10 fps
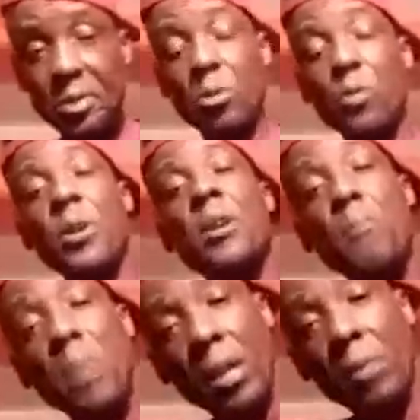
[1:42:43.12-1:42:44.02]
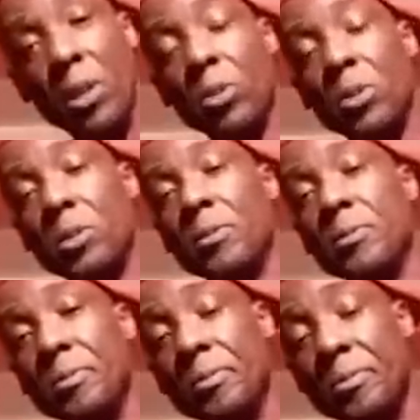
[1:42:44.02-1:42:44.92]
The friend them bail me out.
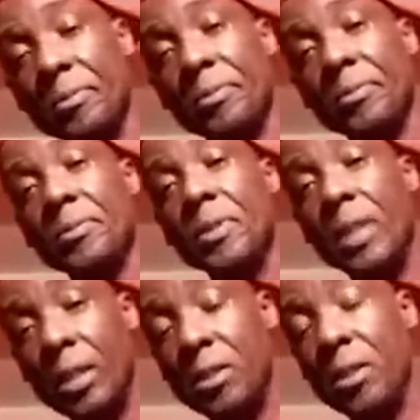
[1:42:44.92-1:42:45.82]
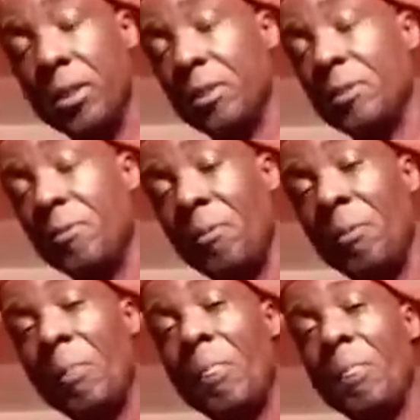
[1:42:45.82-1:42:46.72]
Mm-hmm. And thing.
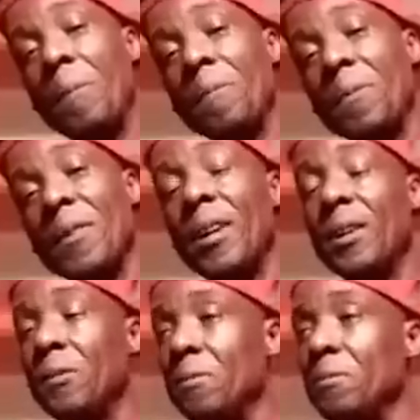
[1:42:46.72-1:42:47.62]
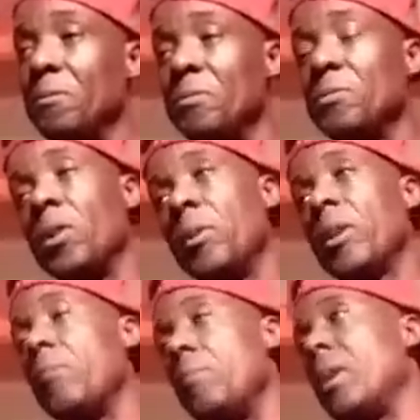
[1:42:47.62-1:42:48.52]
And when I
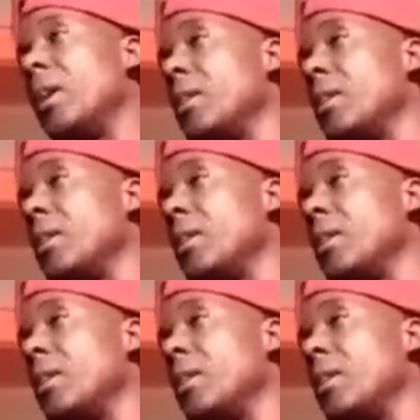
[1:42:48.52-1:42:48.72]
get bail